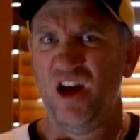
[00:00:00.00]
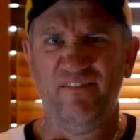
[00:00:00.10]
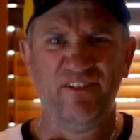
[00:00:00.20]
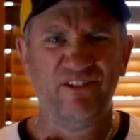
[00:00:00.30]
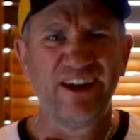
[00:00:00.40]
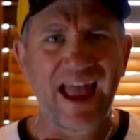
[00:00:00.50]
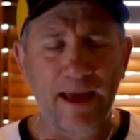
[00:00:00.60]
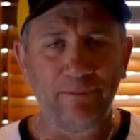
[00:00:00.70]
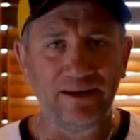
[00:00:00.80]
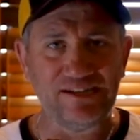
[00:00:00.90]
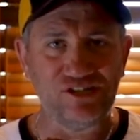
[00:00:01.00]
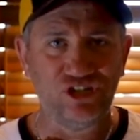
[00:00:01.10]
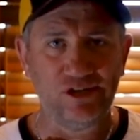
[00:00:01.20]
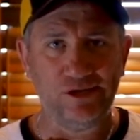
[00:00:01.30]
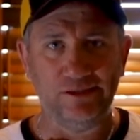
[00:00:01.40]
very
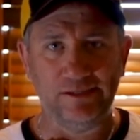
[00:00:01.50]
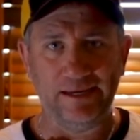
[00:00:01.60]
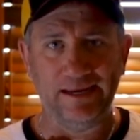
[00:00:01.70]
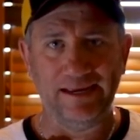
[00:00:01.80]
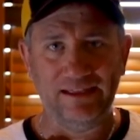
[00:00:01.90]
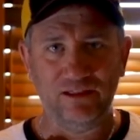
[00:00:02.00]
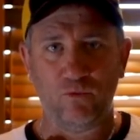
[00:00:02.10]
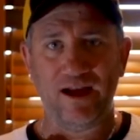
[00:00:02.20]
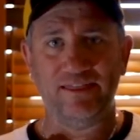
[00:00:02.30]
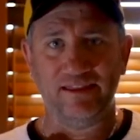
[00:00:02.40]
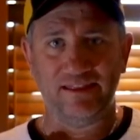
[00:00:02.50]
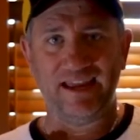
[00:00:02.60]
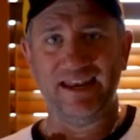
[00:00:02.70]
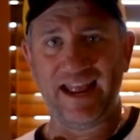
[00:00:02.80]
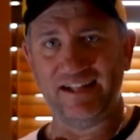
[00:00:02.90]
Apple-ish in the way that
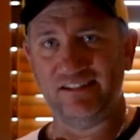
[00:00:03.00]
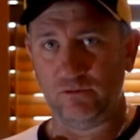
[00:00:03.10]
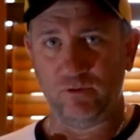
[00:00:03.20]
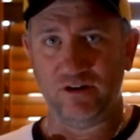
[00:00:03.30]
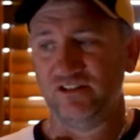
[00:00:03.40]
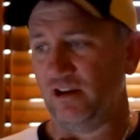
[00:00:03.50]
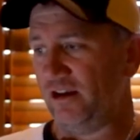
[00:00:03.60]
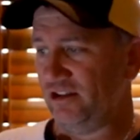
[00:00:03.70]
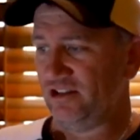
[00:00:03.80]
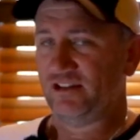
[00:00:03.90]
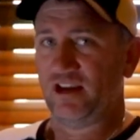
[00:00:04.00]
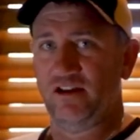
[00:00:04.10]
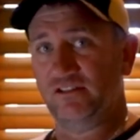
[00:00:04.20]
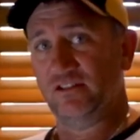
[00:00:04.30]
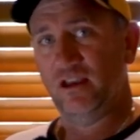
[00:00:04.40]
they announce it, whereas Sony just
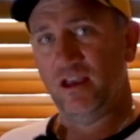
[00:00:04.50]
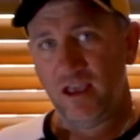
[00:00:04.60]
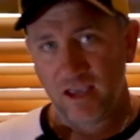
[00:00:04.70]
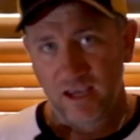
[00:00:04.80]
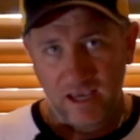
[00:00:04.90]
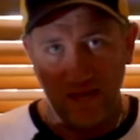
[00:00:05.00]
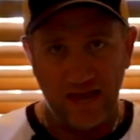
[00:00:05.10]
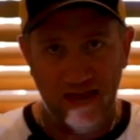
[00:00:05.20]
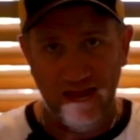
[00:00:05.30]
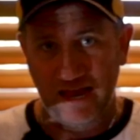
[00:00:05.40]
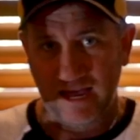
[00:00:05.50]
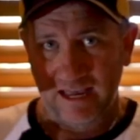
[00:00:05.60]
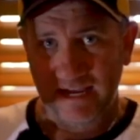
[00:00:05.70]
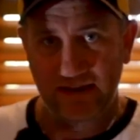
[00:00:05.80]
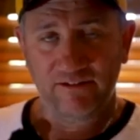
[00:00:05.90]
goes,
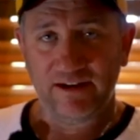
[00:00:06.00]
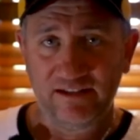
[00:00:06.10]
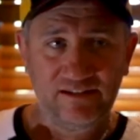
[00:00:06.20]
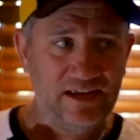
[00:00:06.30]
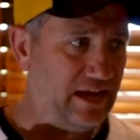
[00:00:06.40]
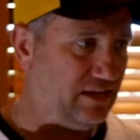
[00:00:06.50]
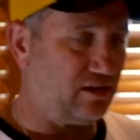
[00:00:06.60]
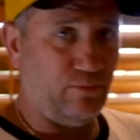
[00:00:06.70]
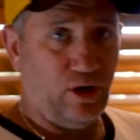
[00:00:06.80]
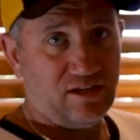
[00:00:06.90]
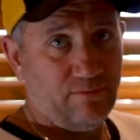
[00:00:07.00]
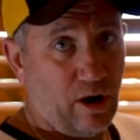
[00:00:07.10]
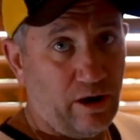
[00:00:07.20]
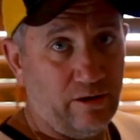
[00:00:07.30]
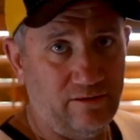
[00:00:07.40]
here it is, and you can buy it
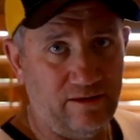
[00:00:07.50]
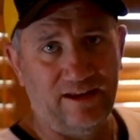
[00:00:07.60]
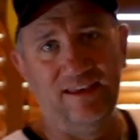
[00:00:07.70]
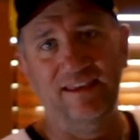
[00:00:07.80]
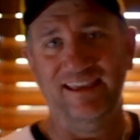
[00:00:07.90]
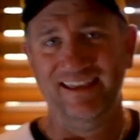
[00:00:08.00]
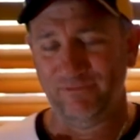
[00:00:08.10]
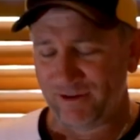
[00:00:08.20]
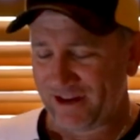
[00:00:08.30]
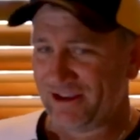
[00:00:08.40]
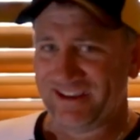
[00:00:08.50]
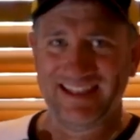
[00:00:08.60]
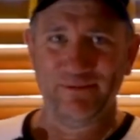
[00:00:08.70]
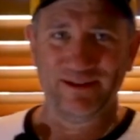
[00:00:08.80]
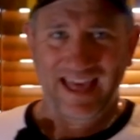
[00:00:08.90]
tomorrow. We don't get
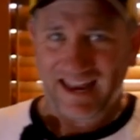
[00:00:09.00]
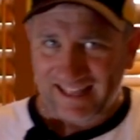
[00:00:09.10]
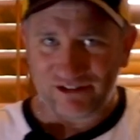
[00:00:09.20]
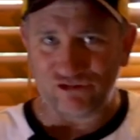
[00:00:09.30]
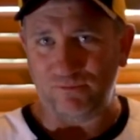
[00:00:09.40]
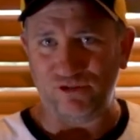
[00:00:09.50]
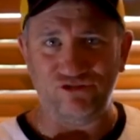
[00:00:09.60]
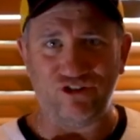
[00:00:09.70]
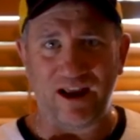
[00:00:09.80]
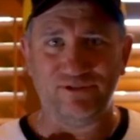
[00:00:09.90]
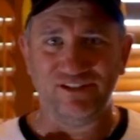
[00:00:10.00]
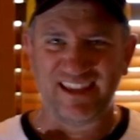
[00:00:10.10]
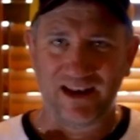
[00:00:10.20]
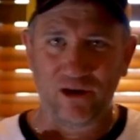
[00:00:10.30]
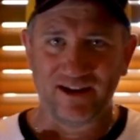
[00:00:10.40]
that with Canon. They dribs and drabs us.
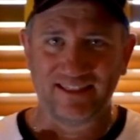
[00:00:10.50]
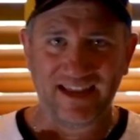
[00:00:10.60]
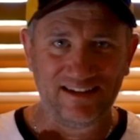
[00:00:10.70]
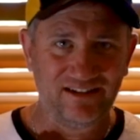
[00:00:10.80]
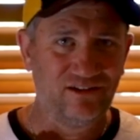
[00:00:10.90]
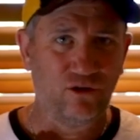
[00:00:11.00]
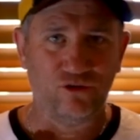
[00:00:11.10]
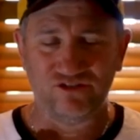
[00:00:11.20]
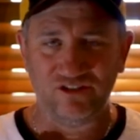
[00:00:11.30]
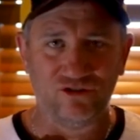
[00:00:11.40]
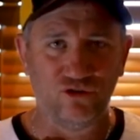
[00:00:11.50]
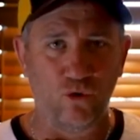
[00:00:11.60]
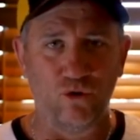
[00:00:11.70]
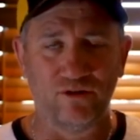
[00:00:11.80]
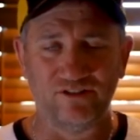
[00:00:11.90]
They like that constant
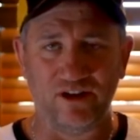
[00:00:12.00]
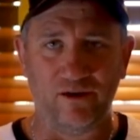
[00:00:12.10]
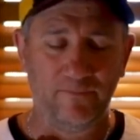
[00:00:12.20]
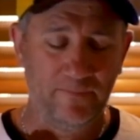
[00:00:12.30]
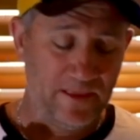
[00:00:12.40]
talk. So